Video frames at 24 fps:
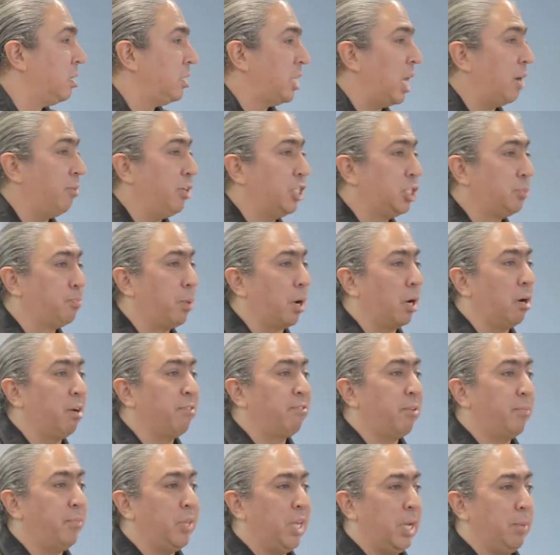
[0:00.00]
Now, he's borrowing
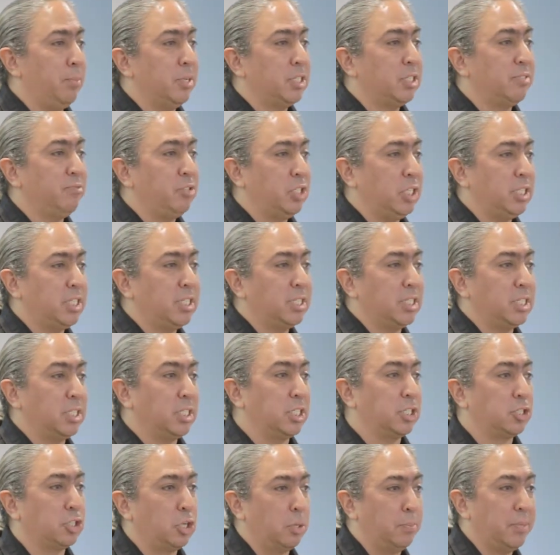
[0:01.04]
from the image of Jesus in
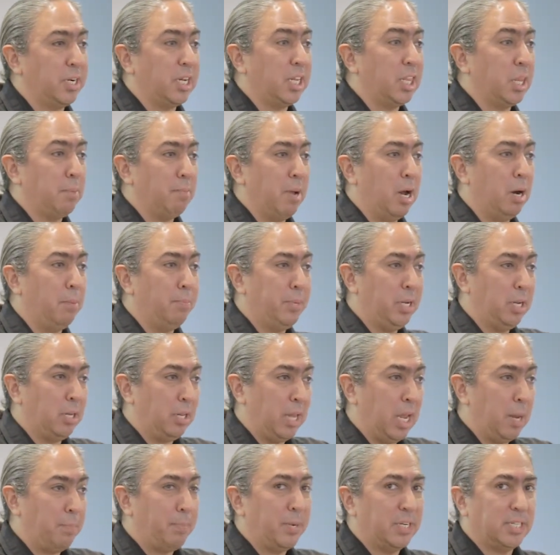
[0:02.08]
the Sermon on the Mount, be a
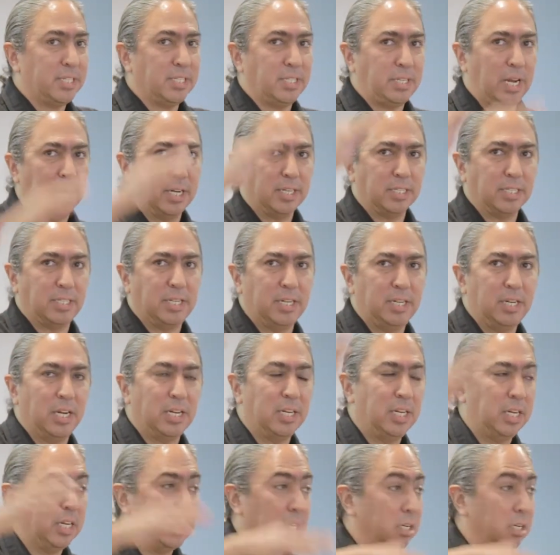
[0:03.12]
lamp on a stand, a city
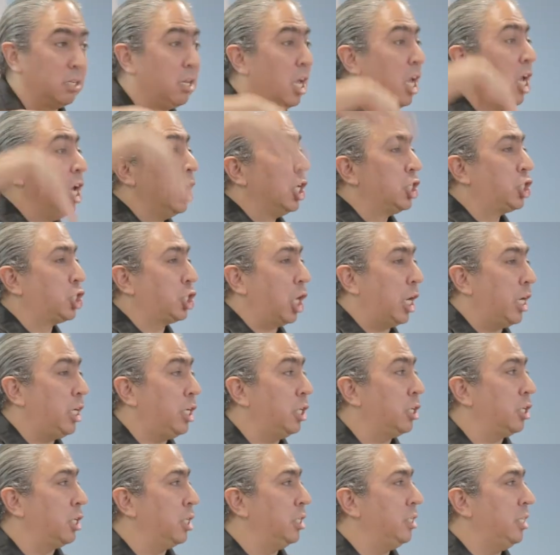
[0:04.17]
on a hill, shining
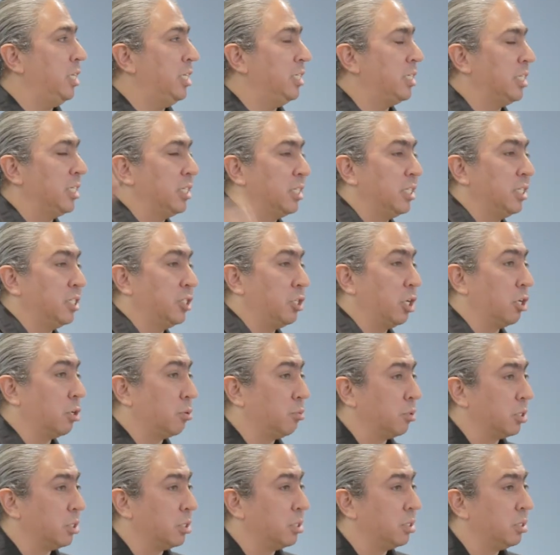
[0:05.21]
your good deeds into this dark
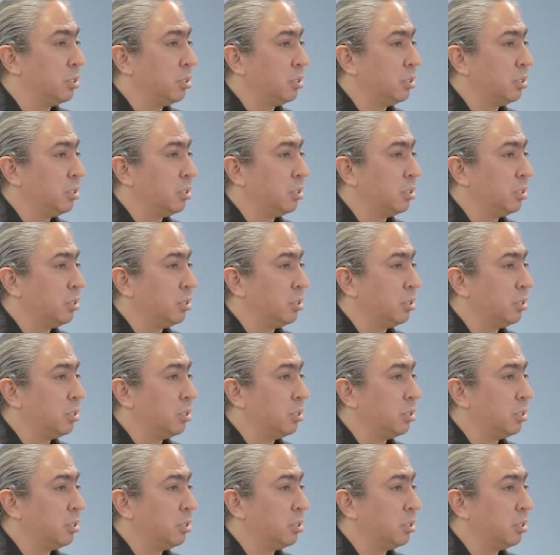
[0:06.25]
world.